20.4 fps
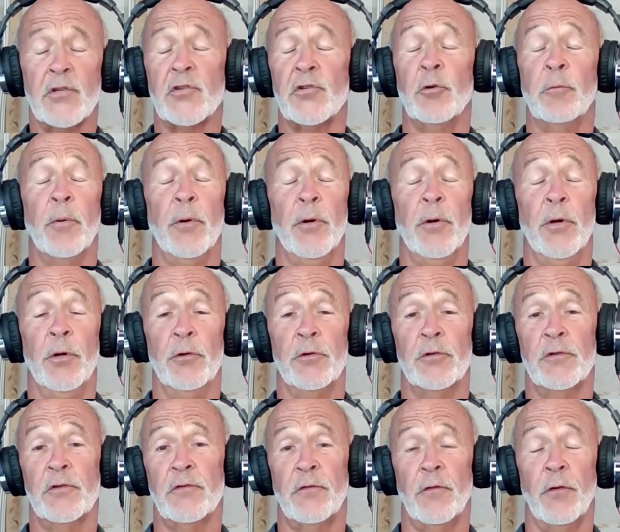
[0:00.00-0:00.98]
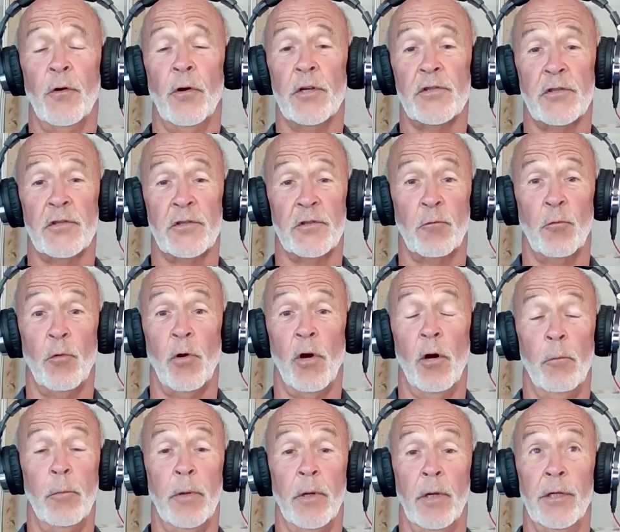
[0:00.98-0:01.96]
that's super news for us
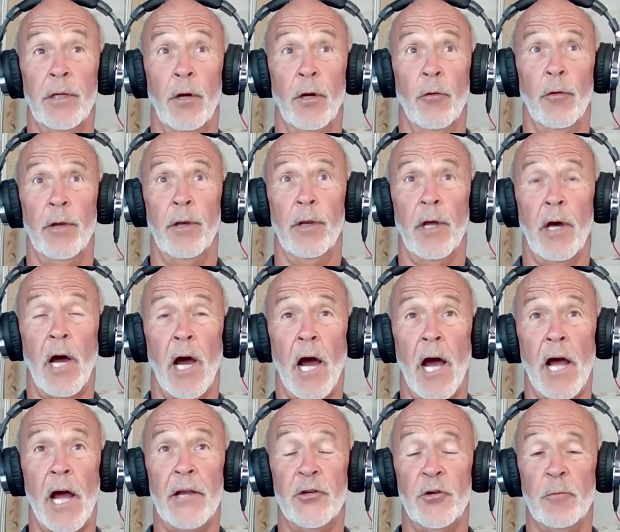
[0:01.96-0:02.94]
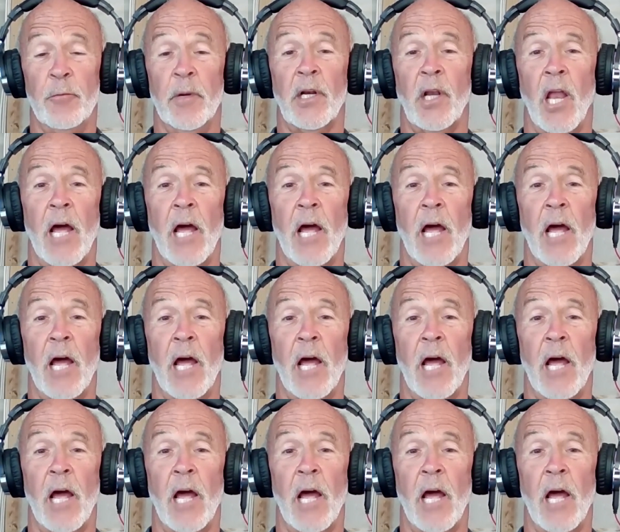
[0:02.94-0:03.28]
as well. But in high